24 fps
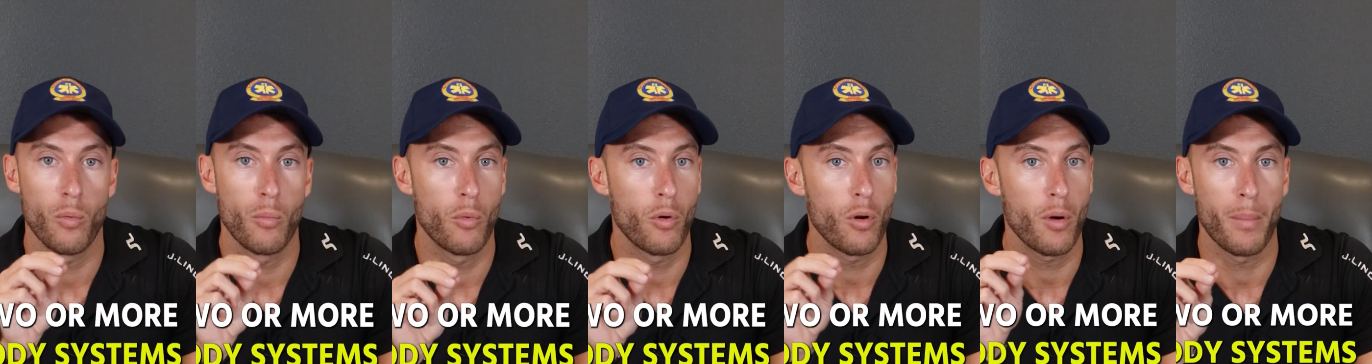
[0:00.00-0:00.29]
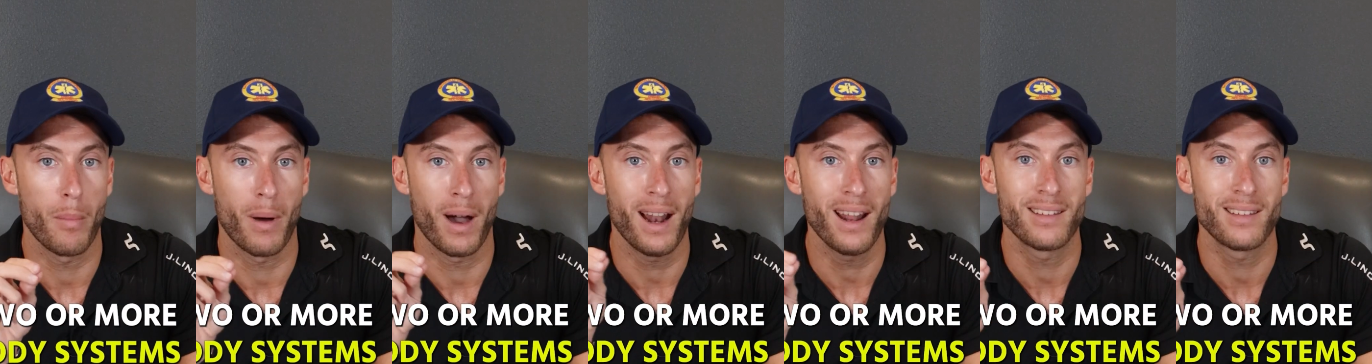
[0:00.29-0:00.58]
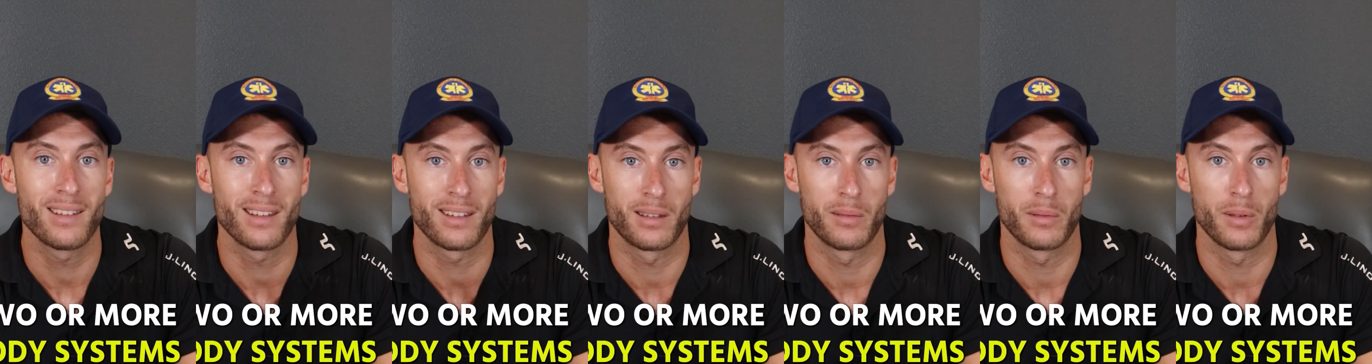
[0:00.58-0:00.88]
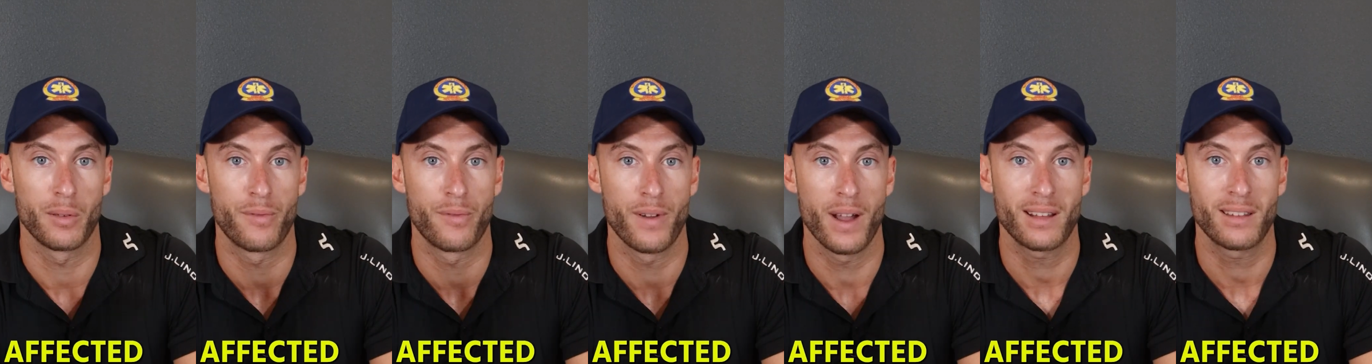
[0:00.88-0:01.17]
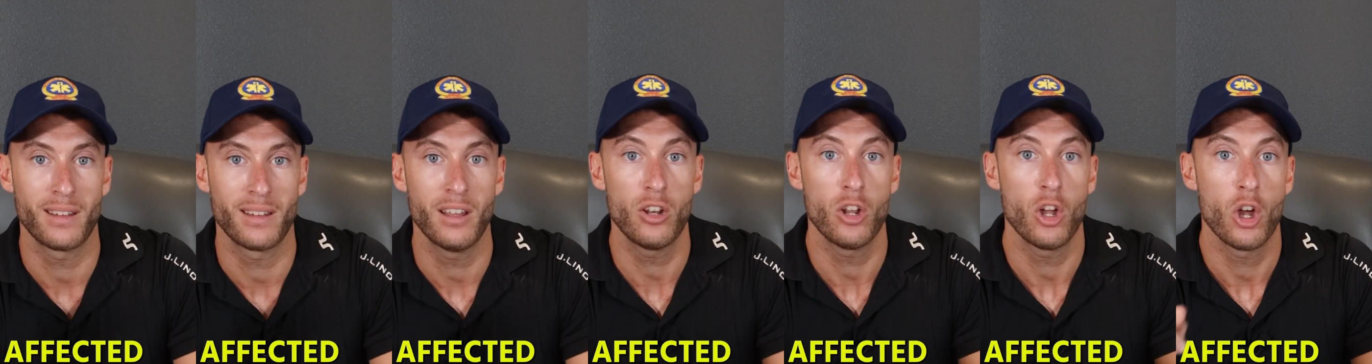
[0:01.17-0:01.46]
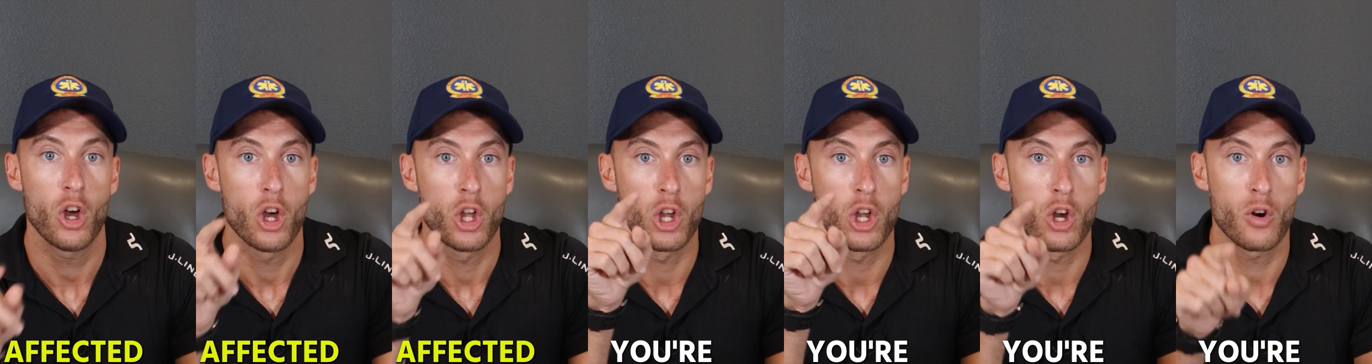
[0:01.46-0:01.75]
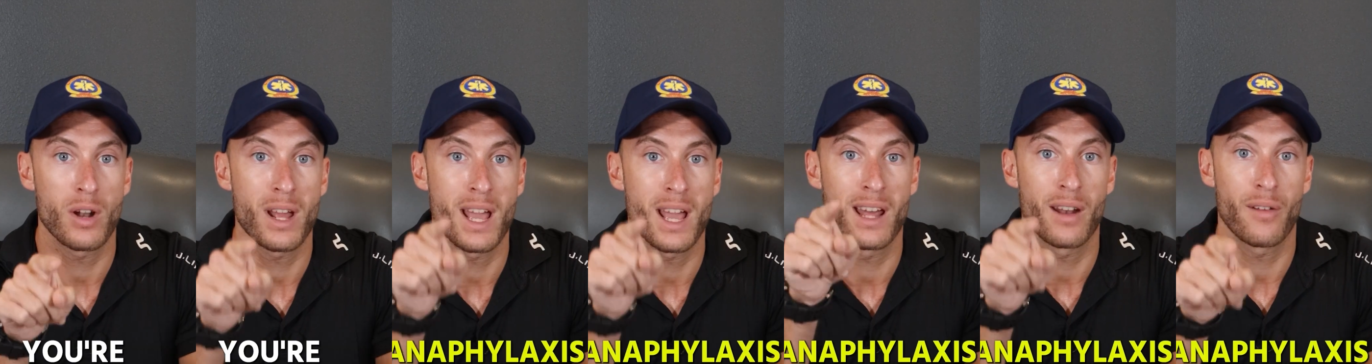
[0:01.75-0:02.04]
or more body systems affected,
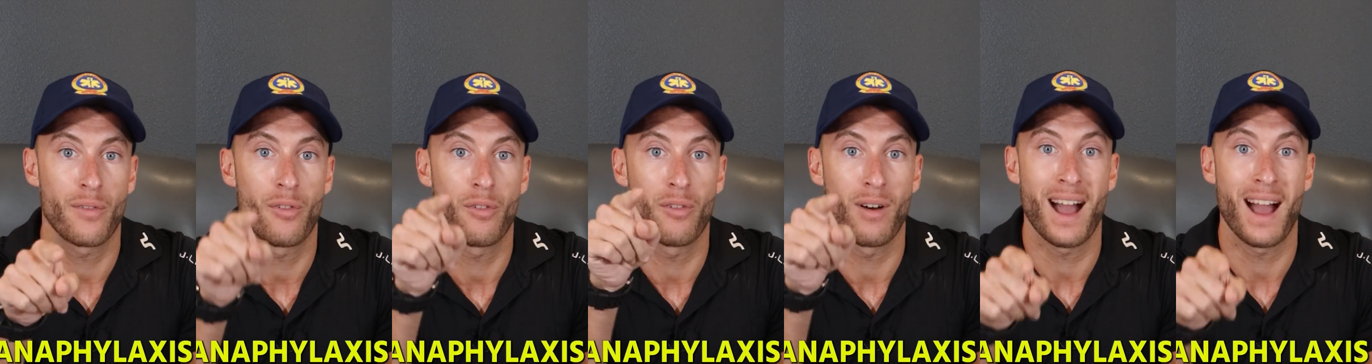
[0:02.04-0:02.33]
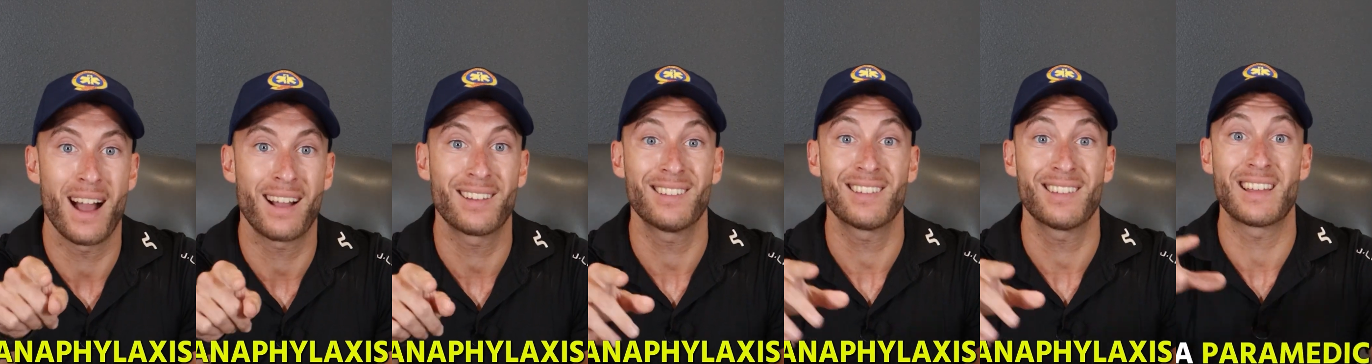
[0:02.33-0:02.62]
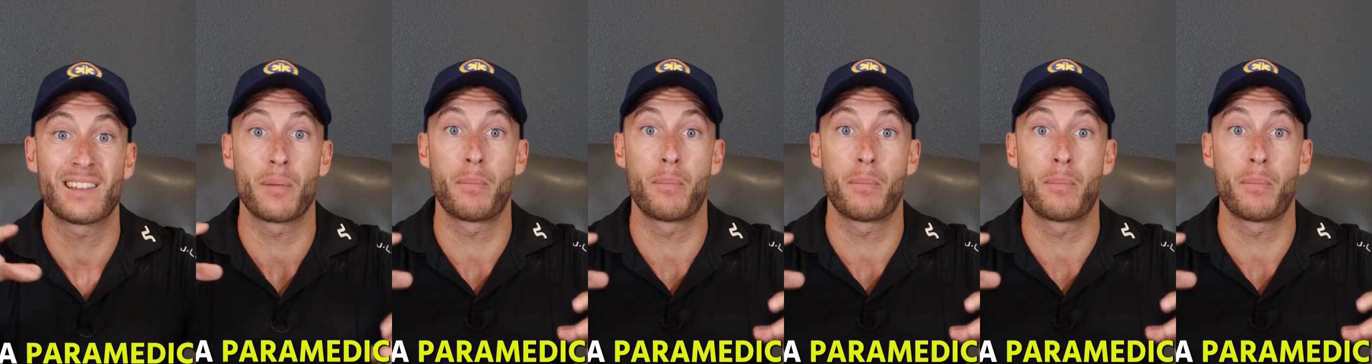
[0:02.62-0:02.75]
you're in anaphylaxis.